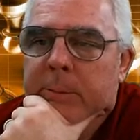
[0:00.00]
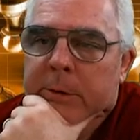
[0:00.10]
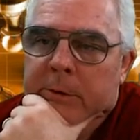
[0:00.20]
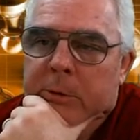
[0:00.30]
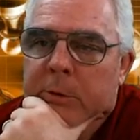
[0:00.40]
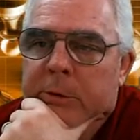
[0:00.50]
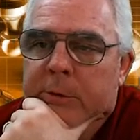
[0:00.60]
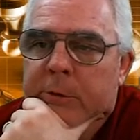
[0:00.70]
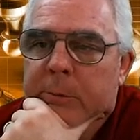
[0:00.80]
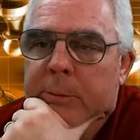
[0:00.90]
But of course,
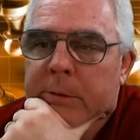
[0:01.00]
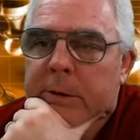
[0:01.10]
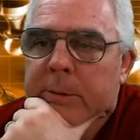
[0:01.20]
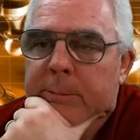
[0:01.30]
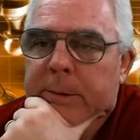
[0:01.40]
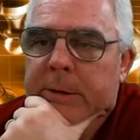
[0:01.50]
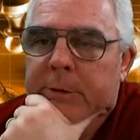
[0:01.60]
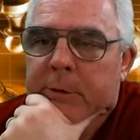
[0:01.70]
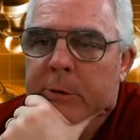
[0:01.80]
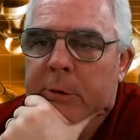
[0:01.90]
if you play to
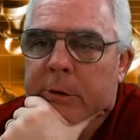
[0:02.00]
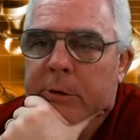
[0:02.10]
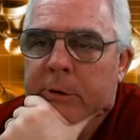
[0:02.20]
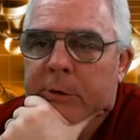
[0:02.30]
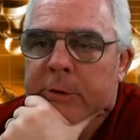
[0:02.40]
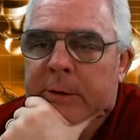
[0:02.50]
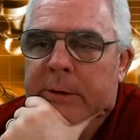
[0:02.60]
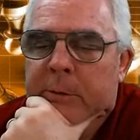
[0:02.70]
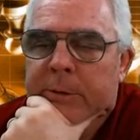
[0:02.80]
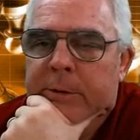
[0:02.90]
b2, you can just
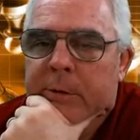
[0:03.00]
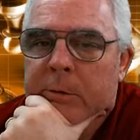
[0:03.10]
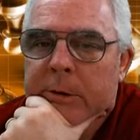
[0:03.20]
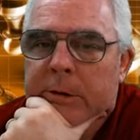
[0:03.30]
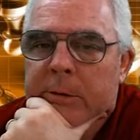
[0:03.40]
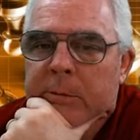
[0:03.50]
take with the queen